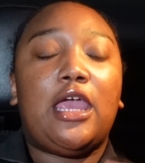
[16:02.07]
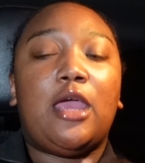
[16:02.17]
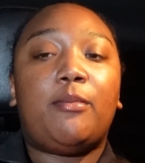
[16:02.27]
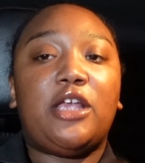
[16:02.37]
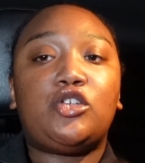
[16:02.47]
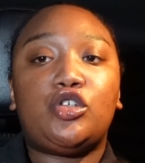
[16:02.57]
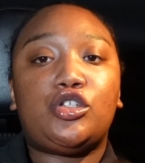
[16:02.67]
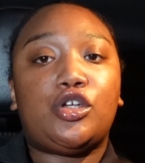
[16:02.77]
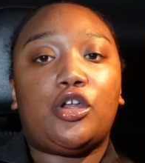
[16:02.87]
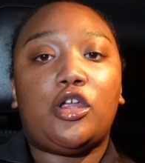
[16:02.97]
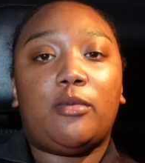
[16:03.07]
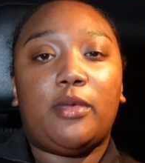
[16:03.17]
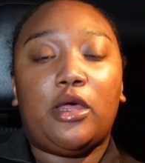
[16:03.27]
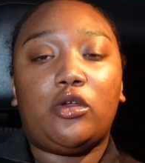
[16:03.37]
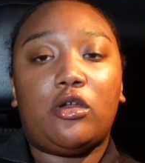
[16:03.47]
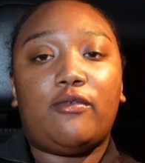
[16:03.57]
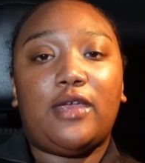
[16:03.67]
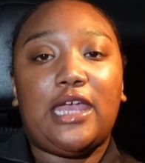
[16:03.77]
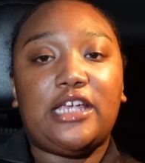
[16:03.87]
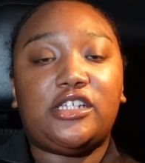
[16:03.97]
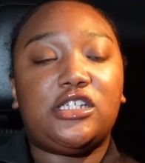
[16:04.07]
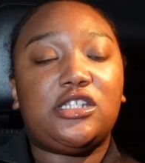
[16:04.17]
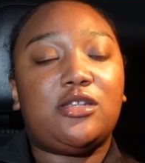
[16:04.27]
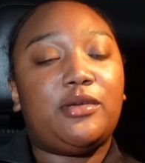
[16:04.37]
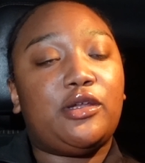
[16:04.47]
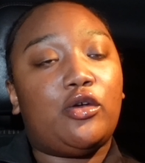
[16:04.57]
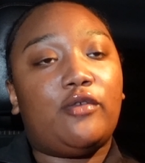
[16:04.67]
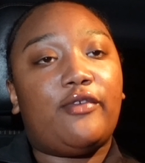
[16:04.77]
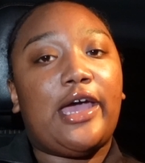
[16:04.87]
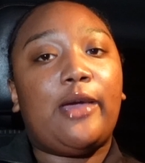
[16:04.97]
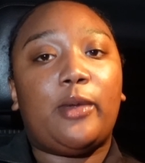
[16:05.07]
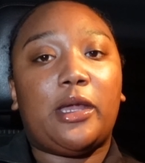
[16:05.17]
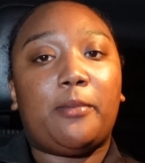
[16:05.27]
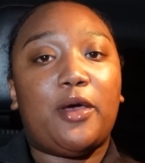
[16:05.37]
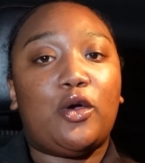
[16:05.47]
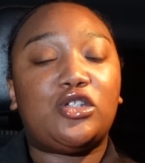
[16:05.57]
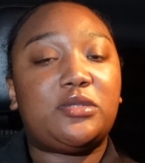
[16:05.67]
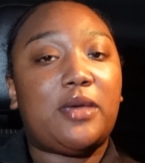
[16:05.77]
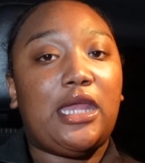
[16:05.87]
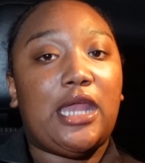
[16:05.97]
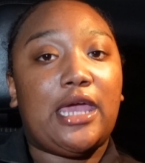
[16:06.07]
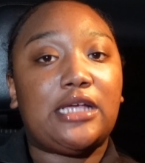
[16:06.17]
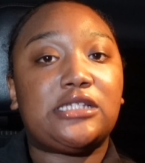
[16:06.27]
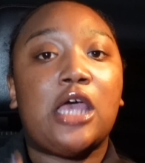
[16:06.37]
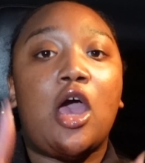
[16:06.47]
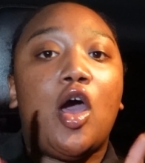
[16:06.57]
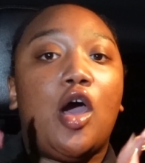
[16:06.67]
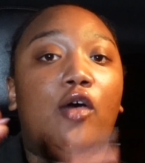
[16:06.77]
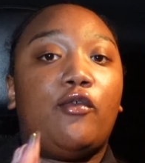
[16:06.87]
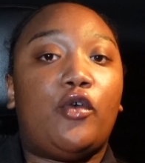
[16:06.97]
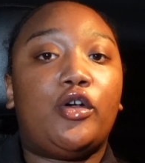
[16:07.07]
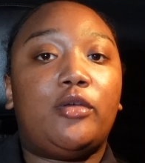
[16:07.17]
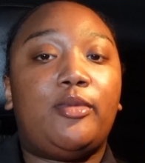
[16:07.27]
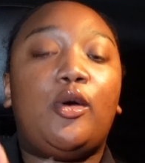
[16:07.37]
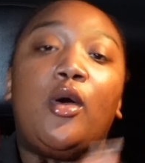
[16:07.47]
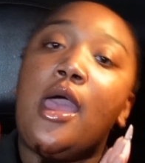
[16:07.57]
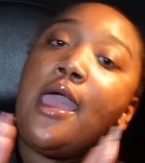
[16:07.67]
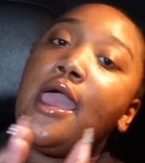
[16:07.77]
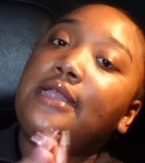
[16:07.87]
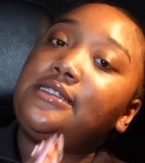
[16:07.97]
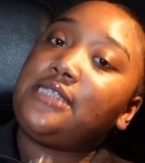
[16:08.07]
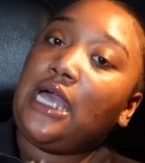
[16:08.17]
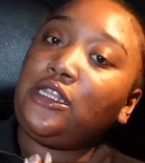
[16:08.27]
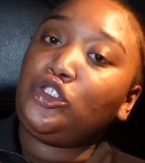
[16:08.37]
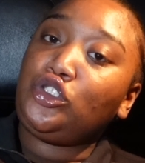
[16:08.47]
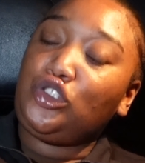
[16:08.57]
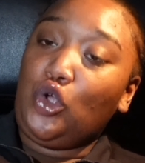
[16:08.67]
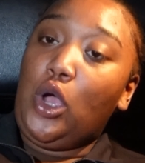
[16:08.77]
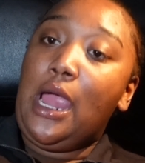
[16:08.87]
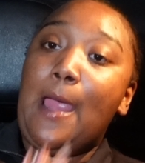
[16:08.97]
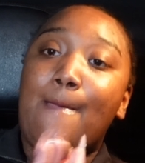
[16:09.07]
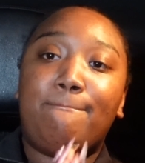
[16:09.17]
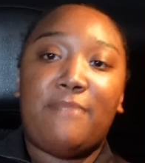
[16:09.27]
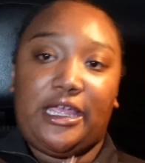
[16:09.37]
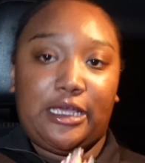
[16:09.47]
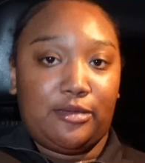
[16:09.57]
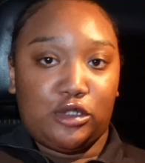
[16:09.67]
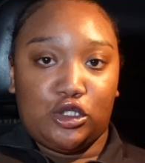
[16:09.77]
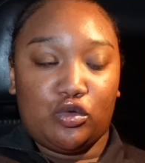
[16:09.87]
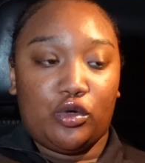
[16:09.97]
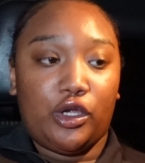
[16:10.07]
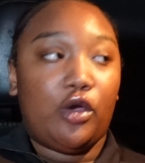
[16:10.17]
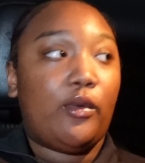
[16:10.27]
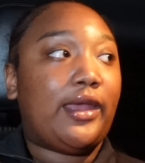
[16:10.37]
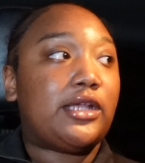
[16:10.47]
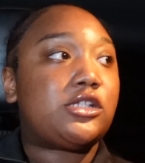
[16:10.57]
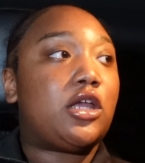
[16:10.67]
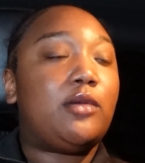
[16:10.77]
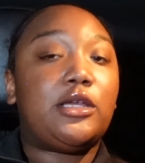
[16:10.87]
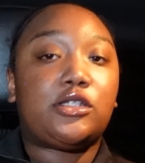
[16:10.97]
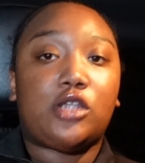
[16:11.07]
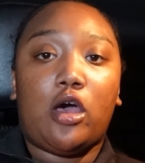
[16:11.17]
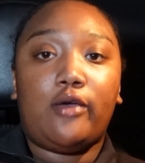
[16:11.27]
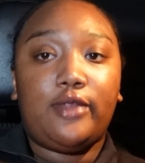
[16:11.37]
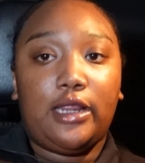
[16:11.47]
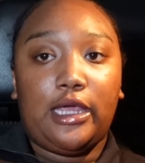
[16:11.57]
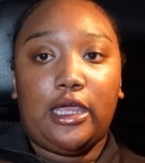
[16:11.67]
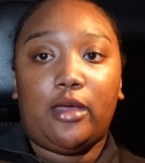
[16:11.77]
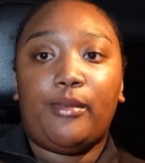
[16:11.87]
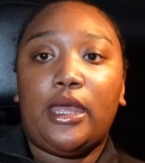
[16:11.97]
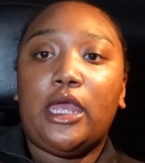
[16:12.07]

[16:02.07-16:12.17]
And make sure you turn on your bell notifications to be notified when I post my next affordable dollar store makeup tutorial. And it's going to be a soft glam.